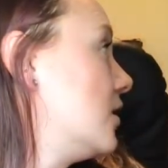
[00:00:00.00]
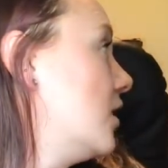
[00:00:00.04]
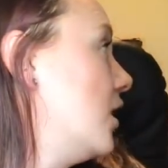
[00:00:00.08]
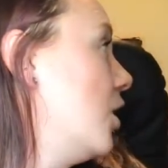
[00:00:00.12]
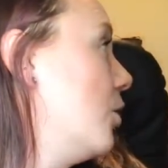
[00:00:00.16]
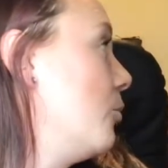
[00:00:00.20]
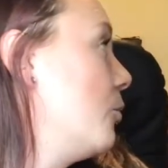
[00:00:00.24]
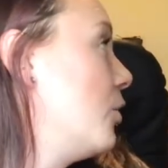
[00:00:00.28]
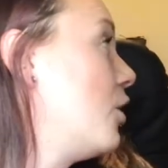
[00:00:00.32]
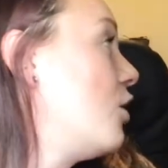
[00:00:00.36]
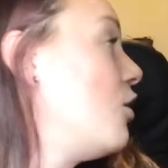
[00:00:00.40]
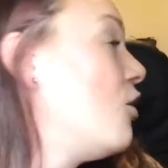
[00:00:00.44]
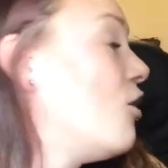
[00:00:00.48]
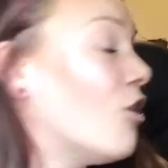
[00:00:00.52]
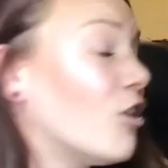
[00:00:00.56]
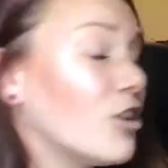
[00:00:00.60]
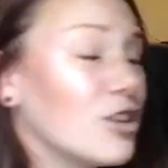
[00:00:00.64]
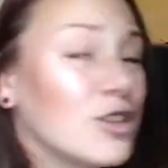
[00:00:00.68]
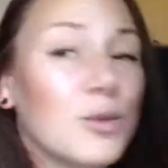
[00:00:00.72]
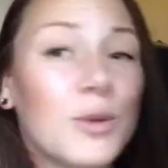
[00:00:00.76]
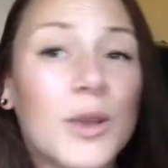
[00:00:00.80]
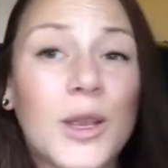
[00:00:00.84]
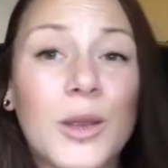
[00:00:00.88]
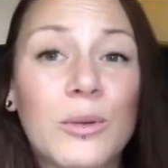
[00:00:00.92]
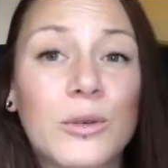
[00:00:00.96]
A lot
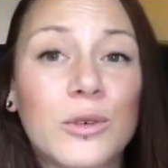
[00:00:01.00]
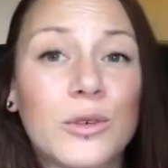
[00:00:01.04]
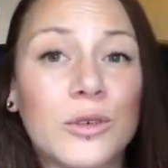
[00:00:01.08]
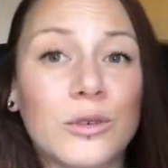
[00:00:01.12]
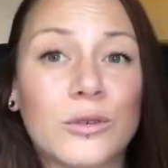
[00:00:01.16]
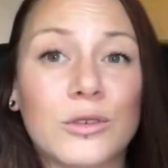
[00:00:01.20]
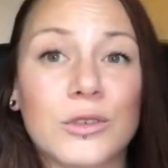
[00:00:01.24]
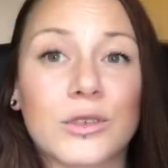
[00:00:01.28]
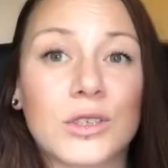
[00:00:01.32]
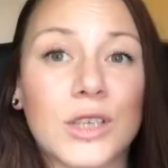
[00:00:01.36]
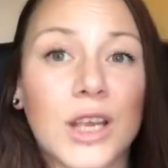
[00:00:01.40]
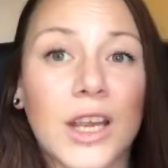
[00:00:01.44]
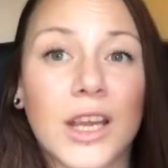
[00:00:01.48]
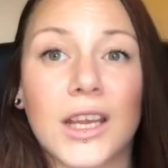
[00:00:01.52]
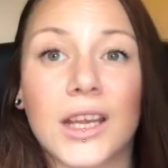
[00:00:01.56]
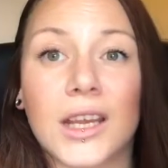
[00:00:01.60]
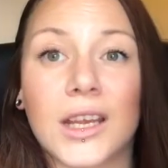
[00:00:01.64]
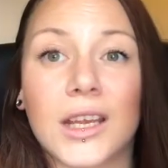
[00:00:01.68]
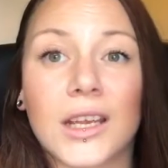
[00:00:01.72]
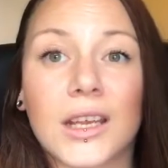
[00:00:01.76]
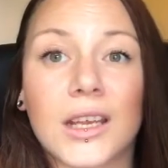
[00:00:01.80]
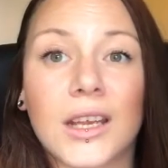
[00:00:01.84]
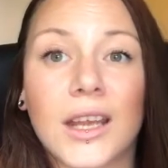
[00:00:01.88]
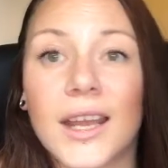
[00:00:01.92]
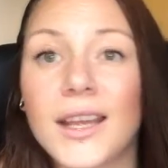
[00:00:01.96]
of people do just take
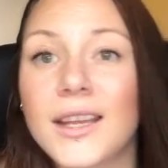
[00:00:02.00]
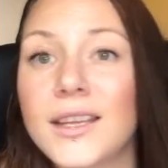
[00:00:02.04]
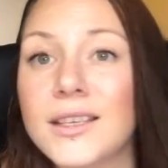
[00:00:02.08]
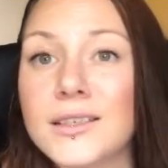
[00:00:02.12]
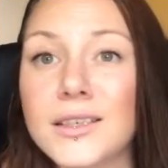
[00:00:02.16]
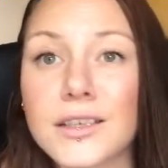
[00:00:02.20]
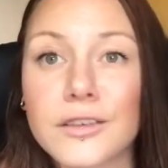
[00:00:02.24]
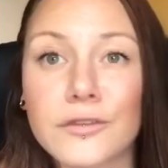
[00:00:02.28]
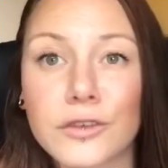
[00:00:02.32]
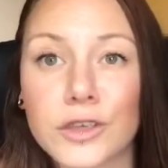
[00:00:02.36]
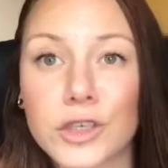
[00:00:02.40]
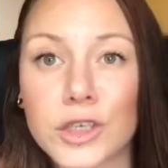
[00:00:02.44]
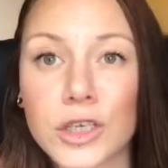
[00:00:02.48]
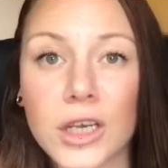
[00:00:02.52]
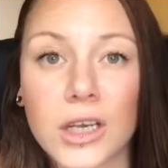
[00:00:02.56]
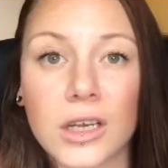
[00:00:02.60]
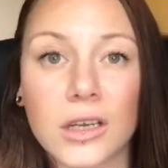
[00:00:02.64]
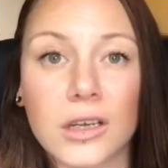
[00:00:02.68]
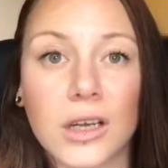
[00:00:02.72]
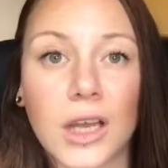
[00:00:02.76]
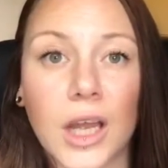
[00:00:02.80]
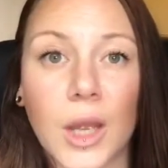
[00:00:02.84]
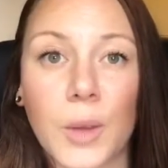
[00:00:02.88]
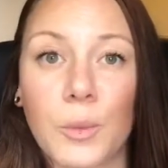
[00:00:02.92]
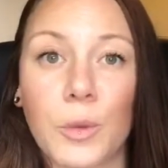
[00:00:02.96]
any sick fish
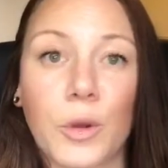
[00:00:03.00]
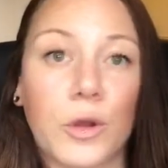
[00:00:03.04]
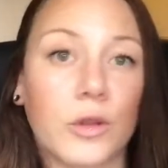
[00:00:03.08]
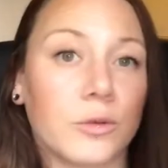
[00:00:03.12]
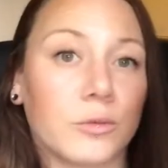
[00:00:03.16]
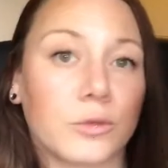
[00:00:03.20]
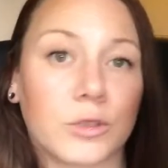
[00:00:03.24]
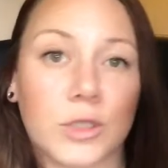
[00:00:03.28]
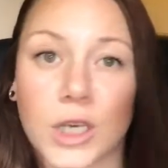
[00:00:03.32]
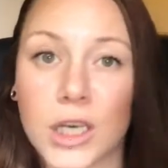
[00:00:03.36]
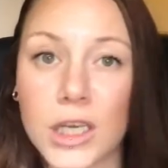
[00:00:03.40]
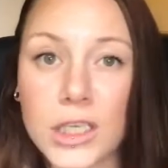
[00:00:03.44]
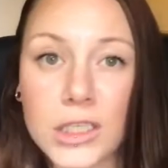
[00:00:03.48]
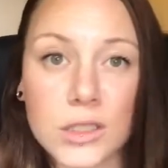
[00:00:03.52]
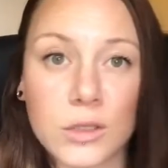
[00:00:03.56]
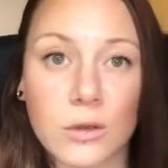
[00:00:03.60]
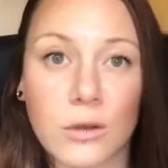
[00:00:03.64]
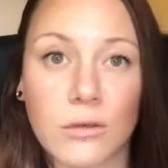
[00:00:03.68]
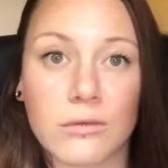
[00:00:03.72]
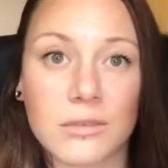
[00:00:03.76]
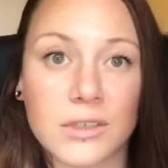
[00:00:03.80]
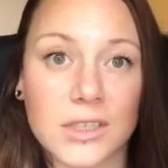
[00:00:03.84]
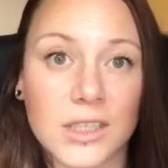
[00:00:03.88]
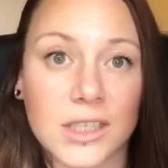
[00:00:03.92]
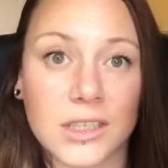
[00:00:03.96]
out and put them straight into
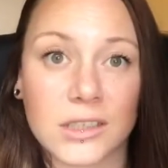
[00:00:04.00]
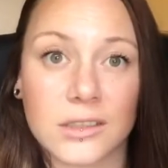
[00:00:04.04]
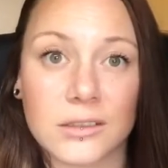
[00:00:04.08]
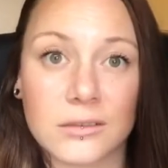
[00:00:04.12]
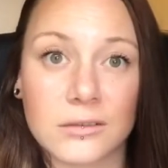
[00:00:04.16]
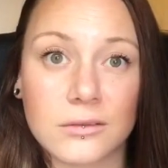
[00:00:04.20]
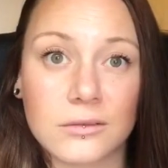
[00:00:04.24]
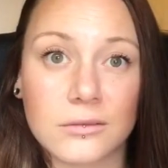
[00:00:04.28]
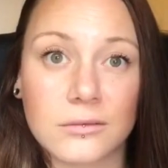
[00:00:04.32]
quarantine,